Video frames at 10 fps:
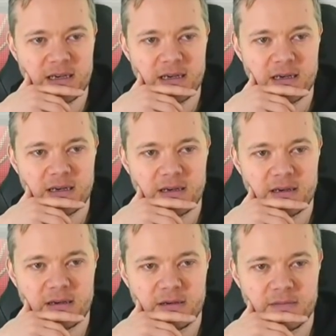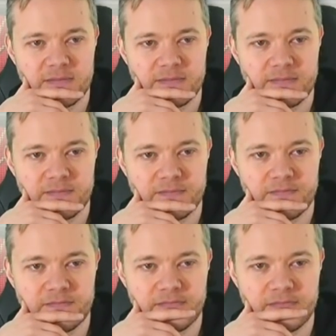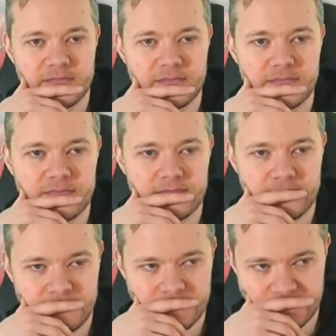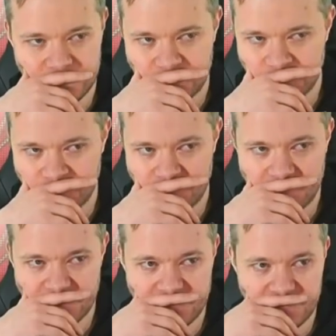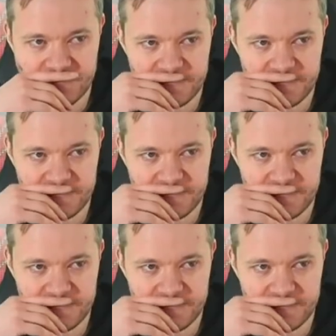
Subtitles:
[no speech]